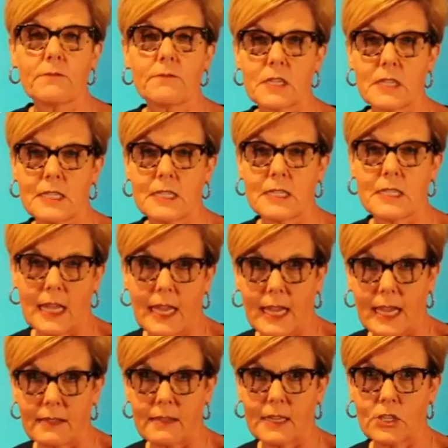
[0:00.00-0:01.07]

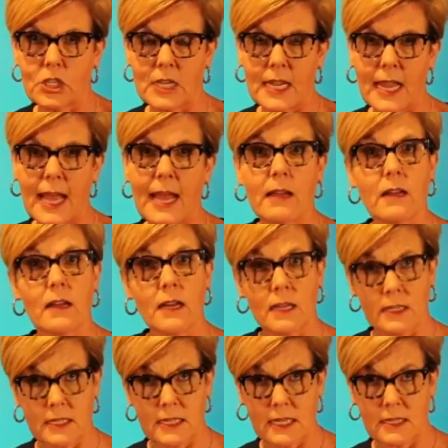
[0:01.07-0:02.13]
today that she had
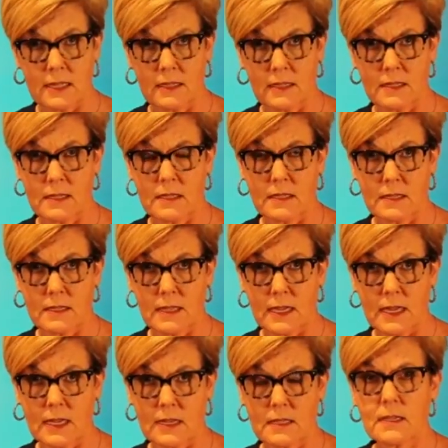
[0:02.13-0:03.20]
Huntington's
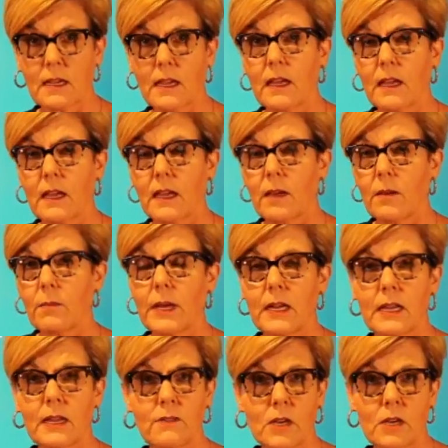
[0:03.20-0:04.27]
disease, but
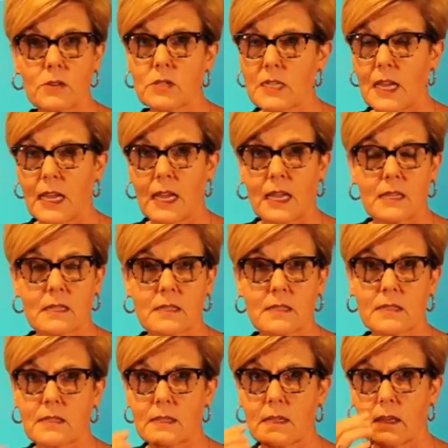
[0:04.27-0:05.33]
in those
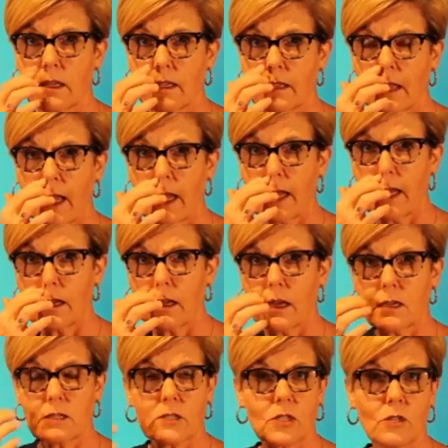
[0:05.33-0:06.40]
days they
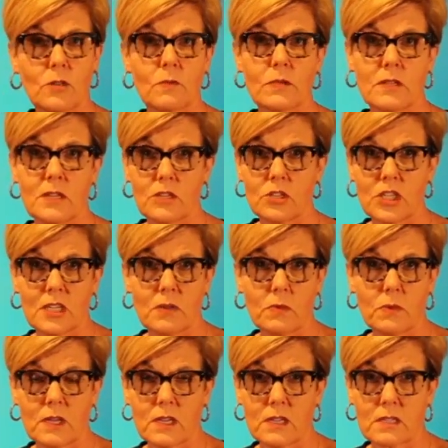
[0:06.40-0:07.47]
assumed that she
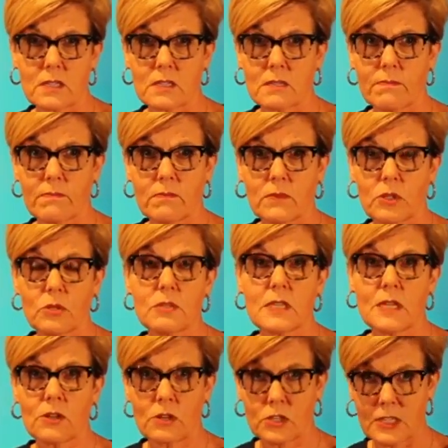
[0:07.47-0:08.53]
was
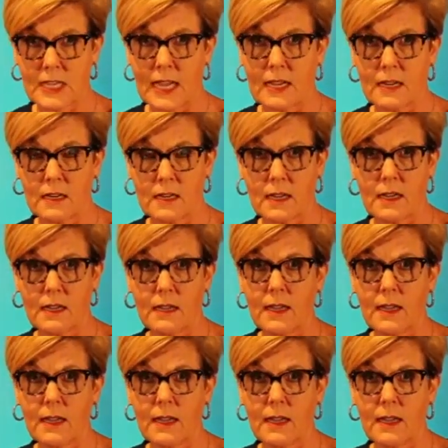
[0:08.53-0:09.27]
losing her sanity.